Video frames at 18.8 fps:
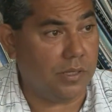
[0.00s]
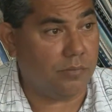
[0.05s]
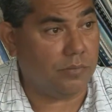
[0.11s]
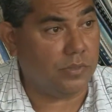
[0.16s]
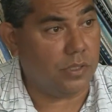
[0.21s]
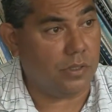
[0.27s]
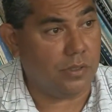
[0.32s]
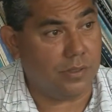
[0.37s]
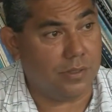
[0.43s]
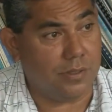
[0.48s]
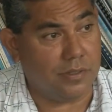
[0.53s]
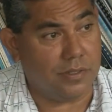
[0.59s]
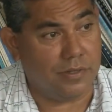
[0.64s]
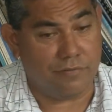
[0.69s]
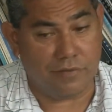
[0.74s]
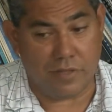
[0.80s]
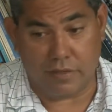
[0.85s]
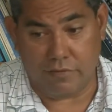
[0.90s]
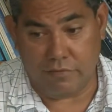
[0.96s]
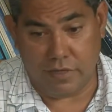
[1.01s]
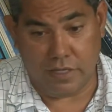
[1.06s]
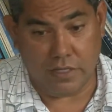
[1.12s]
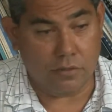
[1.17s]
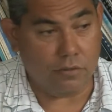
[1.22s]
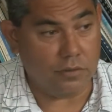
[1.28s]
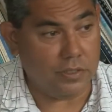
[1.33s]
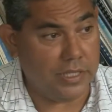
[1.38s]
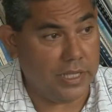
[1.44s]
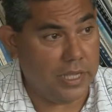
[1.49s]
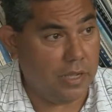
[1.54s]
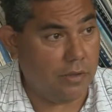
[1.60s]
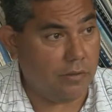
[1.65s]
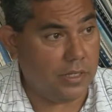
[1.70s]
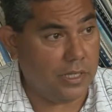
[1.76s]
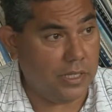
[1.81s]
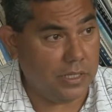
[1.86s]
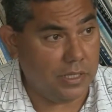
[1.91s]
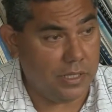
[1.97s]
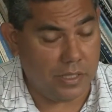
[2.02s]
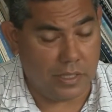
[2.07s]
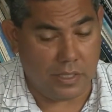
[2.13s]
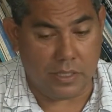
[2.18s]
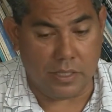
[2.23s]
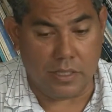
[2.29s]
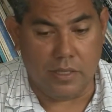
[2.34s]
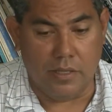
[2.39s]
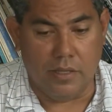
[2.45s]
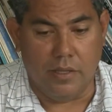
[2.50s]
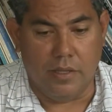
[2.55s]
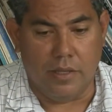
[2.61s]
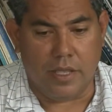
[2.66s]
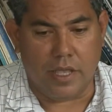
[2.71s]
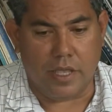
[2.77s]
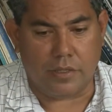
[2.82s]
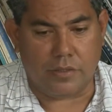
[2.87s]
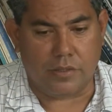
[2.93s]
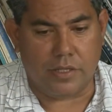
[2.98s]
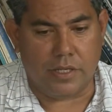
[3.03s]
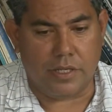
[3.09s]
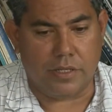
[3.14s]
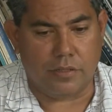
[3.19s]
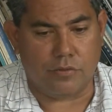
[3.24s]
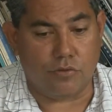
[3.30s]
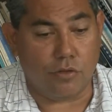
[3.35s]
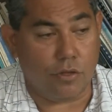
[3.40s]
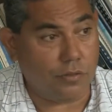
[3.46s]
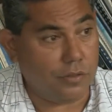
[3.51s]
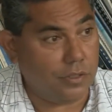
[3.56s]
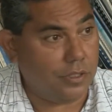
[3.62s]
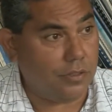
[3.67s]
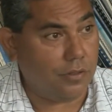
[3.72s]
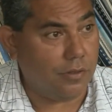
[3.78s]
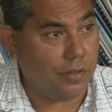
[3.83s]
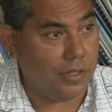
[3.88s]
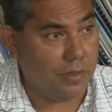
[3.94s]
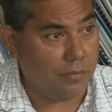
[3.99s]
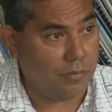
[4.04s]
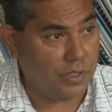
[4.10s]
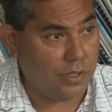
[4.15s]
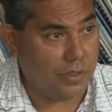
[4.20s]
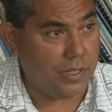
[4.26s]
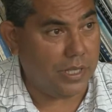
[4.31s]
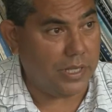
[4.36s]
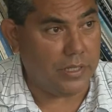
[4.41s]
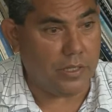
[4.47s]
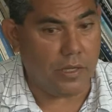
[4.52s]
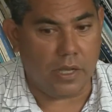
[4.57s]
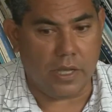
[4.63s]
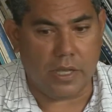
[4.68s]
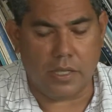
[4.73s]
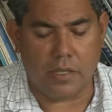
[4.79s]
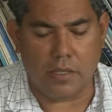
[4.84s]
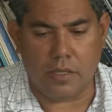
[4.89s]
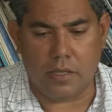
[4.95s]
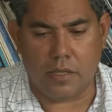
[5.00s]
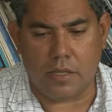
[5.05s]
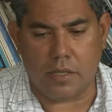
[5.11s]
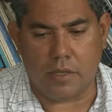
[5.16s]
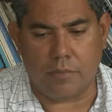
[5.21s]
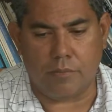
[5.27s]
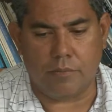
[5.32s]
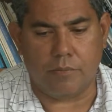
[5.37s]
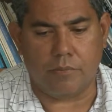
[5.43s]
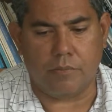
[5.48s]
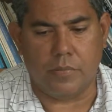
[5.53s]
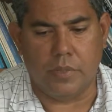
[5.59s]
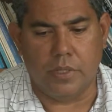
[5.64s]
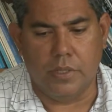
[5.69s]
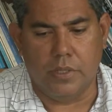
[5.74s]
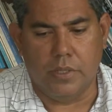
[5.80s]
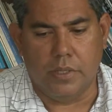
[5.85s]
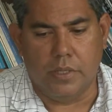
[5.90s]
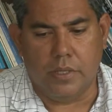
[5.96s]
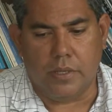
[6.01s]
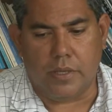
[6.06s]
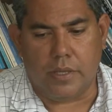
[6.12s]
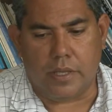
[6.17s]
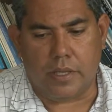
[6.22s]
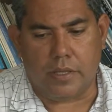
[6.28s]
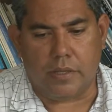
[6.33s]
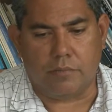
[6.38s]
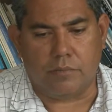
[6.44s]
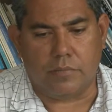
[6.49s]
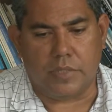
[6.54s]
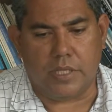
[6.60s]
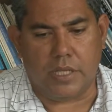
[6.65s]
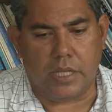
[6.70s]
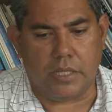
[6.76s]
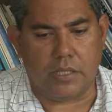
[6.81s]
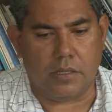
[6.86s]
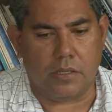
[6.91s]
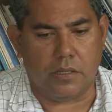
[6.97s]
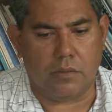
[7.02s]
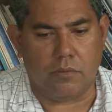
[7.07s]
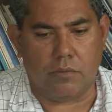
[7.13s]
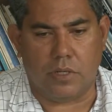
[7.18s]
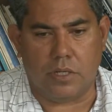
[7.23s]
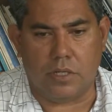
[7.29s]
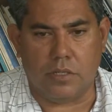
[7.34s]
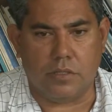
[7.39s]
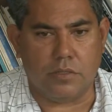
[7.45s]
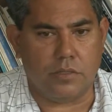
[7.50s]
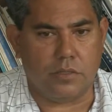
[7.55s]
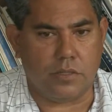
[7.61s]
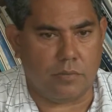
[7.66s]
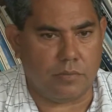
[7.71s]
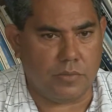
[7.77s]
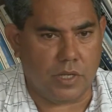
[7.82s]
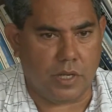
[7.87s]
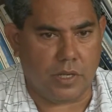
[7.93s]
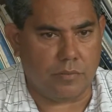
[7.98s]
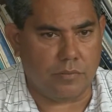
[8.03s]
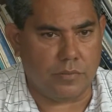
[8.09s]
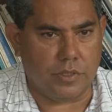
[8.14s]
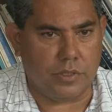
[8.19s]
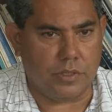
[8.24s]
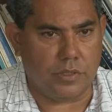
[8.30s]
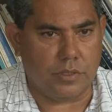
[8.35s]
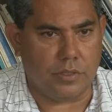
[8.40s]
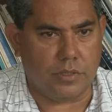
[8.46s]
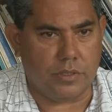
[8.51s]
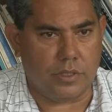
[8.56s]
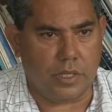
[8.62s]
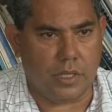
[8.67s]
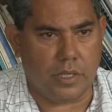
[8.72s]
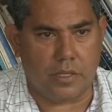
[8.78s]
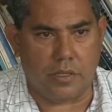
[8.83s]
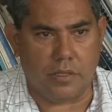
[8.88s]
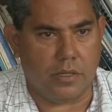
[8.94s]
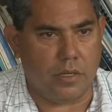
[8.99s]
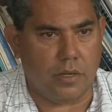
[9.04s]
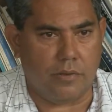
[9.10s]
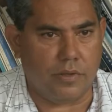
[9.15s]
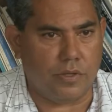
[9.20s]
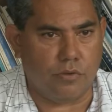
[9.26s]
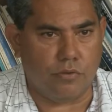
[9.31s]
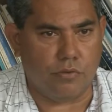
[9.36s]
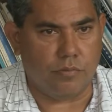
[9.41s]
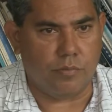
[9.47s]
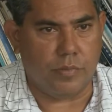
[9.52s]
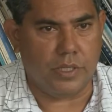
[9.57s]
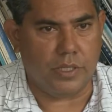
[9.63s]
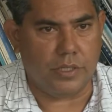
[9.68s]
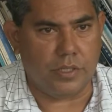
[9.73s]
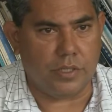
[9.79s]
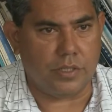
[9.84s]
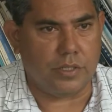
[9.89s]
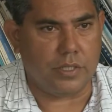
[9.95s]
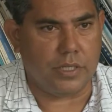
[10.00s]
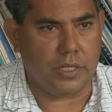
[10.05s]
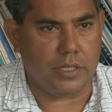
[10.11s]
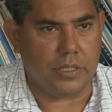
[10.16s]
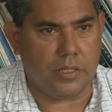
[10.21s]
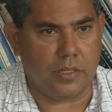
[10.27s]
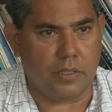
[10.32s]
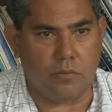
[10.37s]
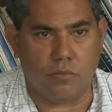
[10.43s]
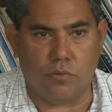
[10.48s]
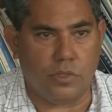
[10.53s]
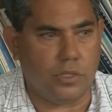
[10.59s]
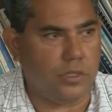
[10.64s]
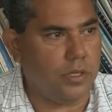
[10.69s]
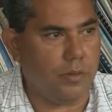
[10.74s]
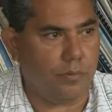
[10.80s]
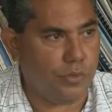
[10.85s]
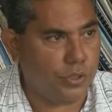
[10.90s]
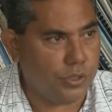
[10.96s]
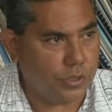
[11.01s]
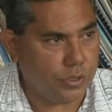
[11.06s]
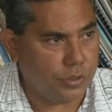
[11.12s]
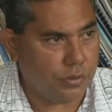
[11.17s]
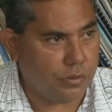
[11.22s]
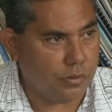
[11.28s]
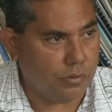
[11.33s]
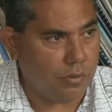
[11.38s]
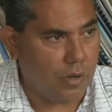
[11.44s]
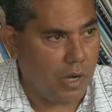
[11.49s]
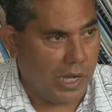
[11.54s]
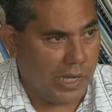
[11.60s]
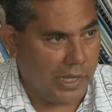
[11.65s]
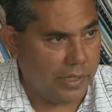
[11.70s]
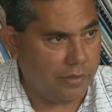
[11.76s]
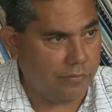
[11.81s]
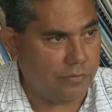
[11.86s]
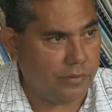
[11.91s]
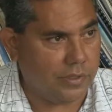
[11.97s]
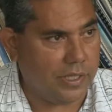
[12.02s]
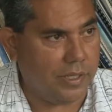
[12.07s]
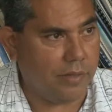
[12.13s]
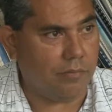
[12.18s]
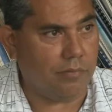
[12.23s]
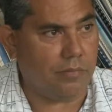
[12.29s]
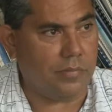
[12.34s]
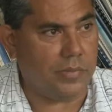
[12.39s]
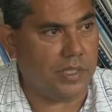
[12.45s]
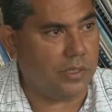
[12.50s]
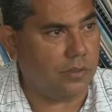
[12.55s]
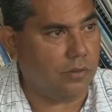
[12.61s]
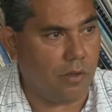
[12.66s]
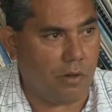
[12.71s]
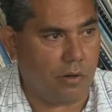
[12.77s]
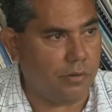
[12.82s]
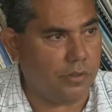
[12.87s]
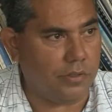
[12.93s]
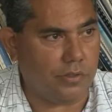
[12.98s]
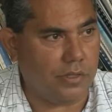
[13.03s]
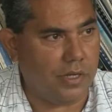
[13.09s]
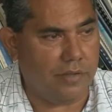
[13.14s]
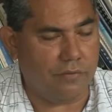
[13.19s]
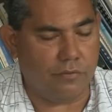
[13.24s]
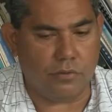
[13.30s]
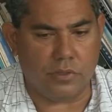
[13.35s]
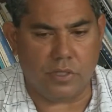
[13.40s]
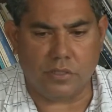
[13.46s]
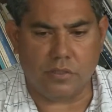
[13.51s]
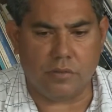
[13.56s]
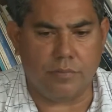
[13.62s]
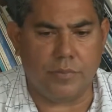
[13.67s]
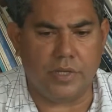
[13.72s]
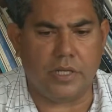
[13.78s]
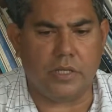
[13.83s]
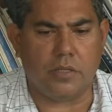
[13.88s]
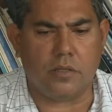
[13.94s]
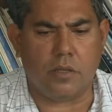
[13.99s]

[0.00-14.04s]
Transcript: So that if they feed on the algae, it's toxic to them, so they die. The other one is sometimes it could be just that the water temperature is too high for them, their tolerance level doesn't meet it.